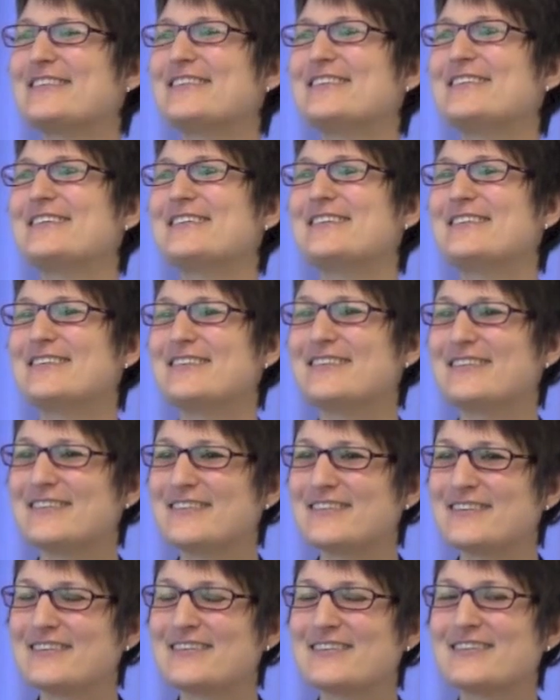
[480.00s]

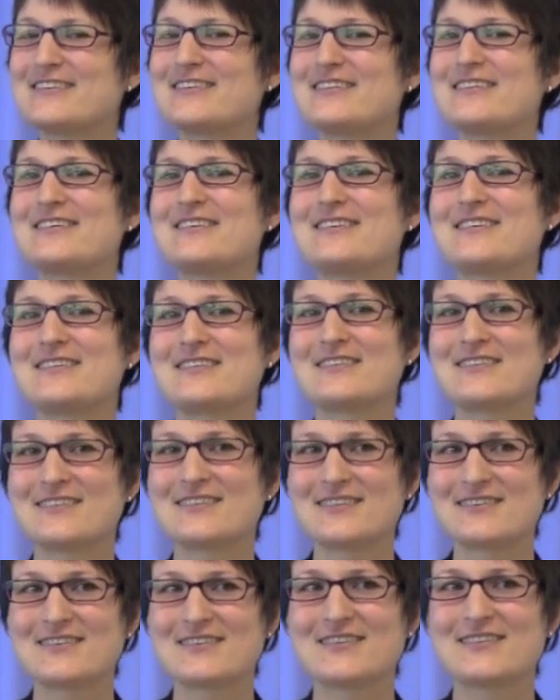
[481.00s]

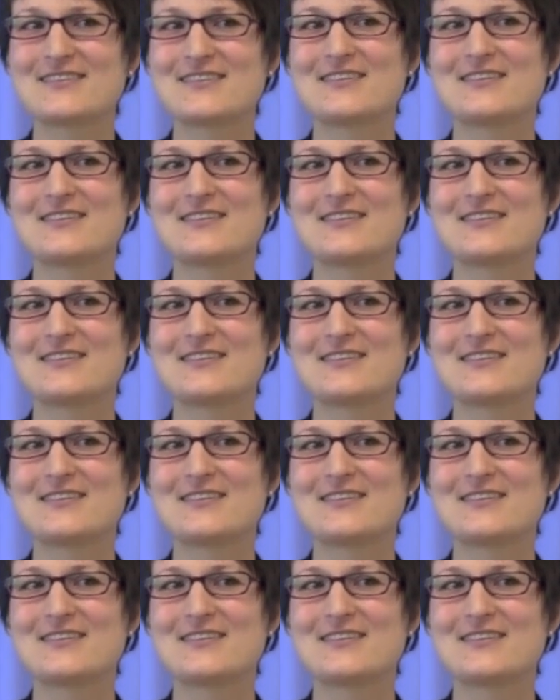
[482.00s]
(no one is talking)